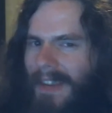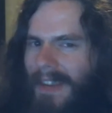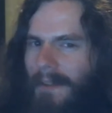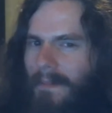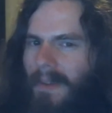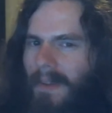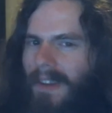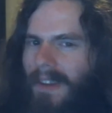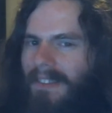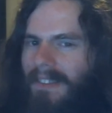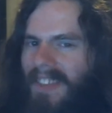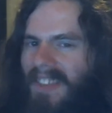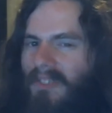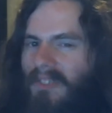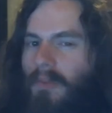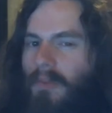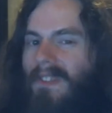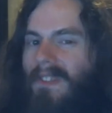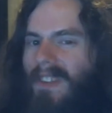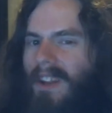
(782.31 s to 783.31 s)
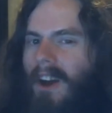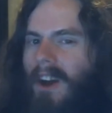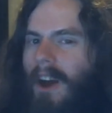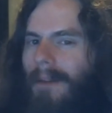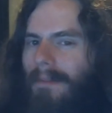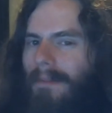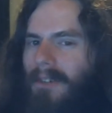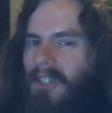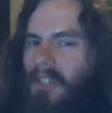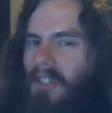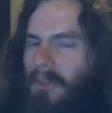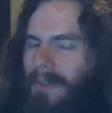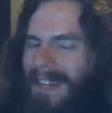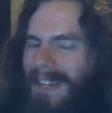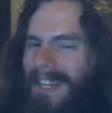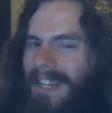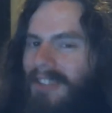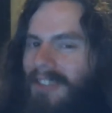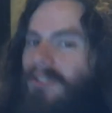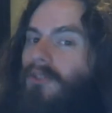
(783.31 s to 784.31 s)
Because this was an
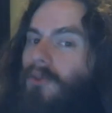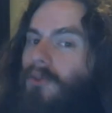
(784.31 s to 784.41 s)
opportunity to